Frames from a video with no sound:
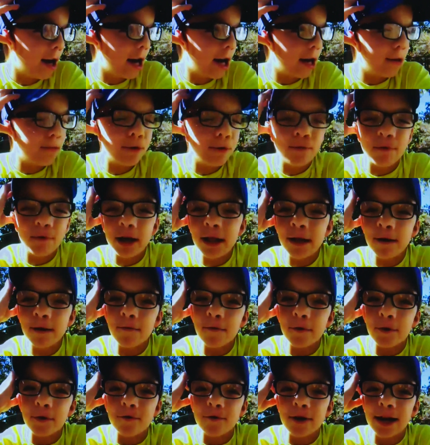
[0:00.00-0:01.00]
I've been waiting
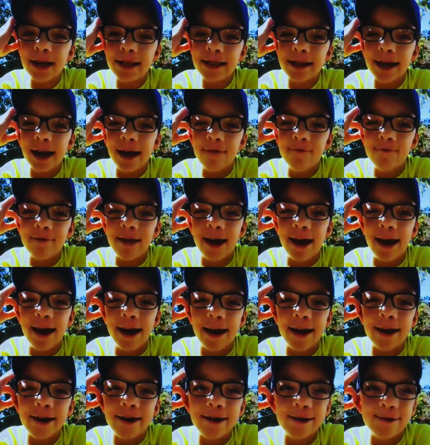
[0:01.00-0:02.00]
for the right time to
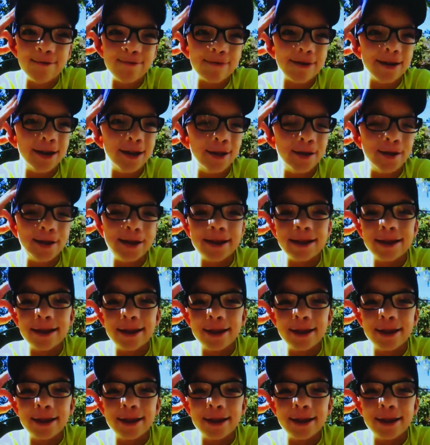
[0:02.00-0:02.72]
hang up, and this